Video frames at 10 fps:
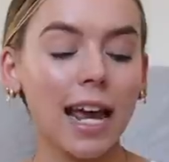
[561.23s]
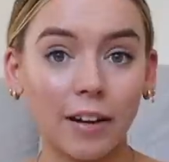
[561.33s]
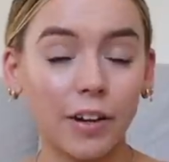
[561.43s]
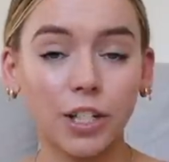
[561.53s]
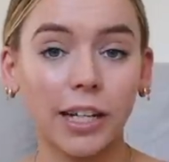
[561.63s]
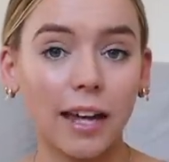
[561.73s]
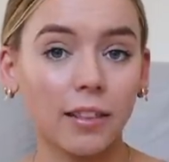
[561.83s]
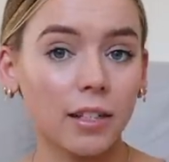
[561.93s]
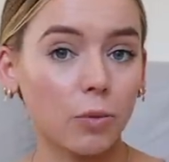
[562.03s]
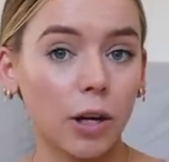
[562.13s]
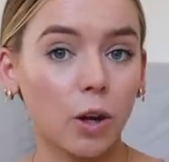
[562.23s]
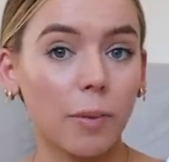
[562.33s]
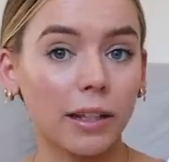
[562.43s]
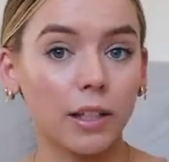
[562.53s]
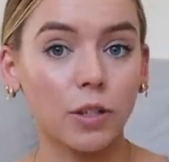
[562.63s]
And I've actually had this one on
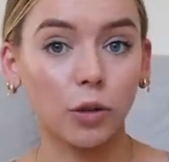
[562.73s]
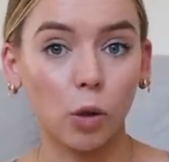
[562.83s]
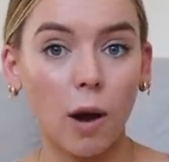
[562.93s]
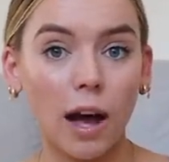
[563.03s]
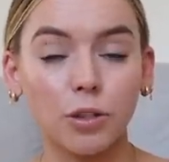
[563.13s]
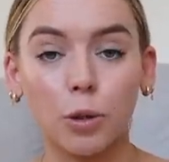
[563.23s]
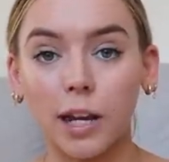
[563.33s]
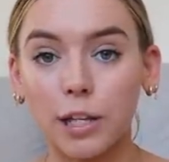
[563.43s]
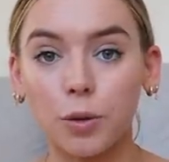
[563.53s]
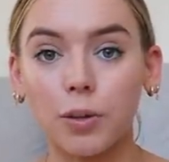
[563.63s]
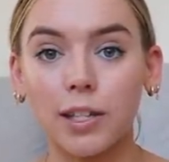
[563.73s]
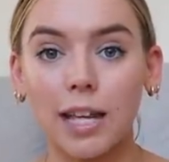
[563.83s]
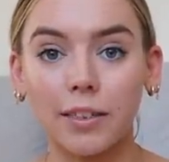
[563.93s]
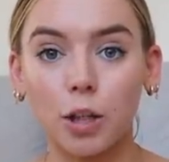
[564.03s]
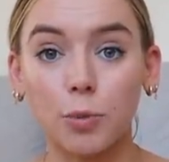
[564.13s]
my list for a while. So when I saw this
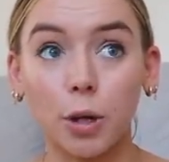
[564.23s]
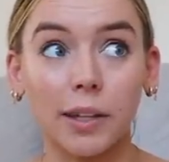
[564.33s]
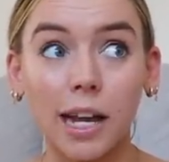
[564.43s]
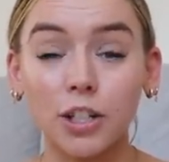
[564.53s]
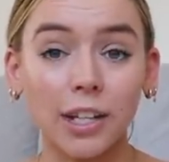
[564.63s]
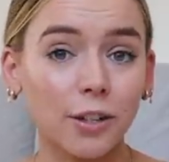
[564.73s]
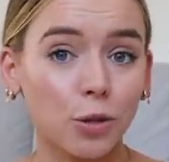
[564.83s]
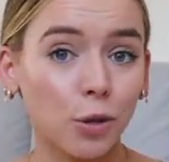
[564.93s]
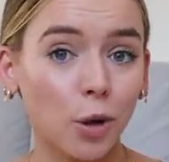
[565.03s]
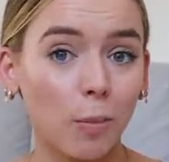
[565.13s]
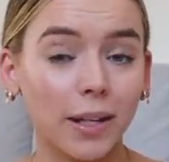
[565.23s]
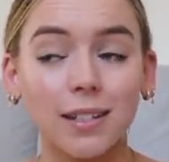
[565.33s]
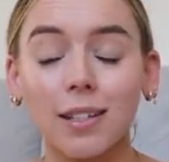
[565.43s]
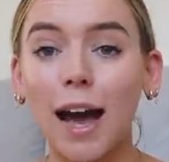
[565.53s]
at the op shop, they actually had 2 copies.